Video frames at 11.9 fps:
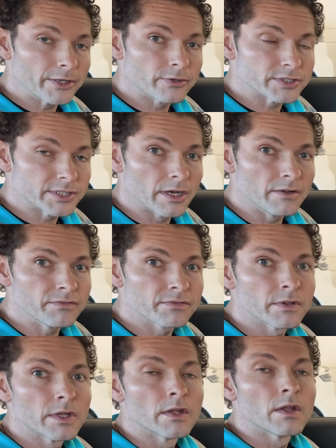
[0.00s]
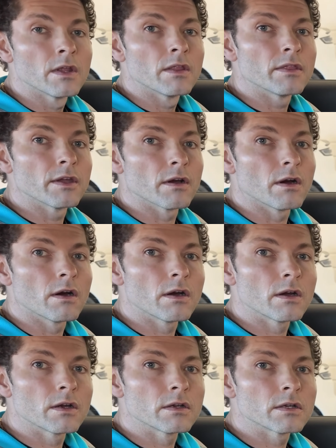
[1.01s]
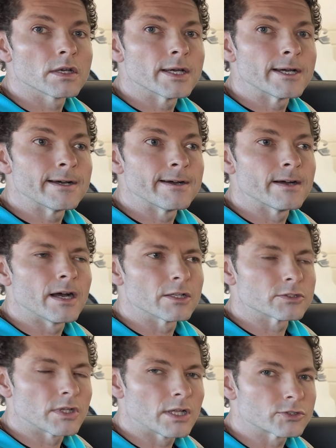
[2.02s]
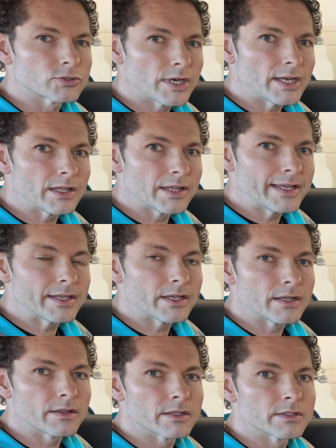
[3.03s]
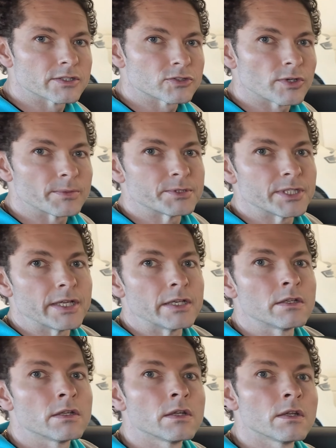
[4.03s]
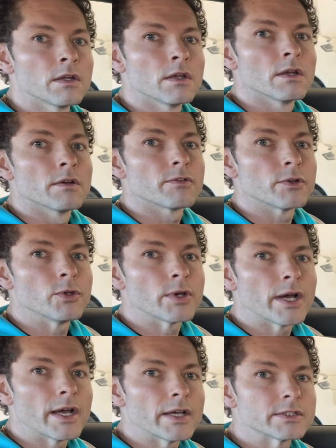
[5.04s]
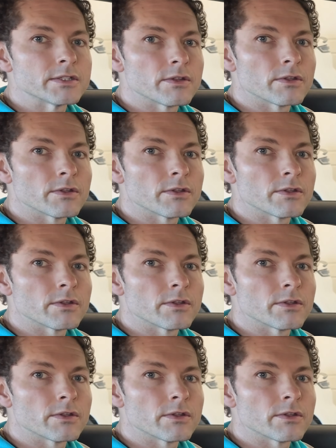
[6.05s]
yourself. There are, I'll try to link it in the description for you guys.